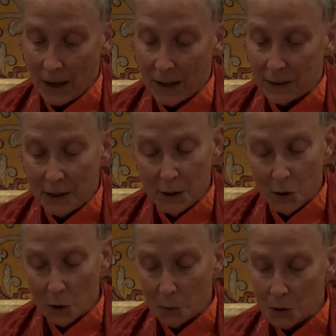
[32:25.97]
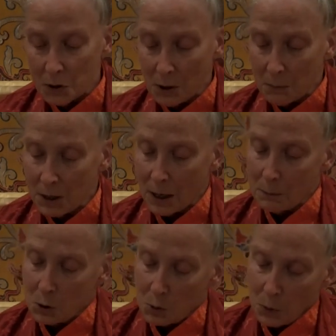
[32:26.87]
and Igor would
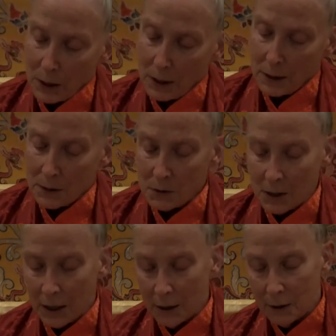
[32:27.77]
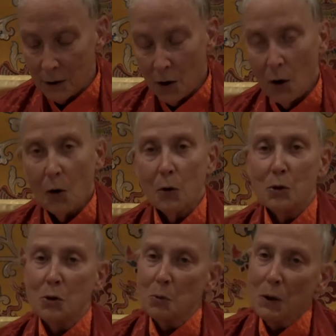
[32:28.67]
sometimes sway his head or
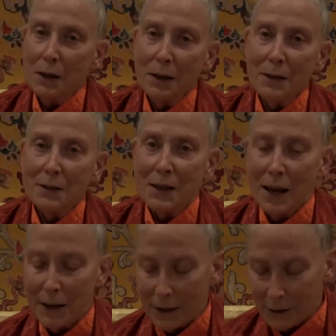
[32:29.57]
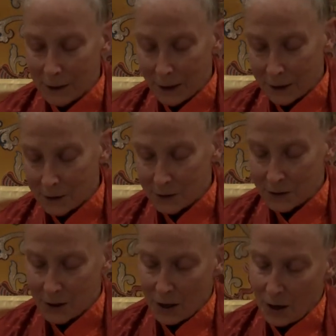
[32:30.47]
swing his hanging legs,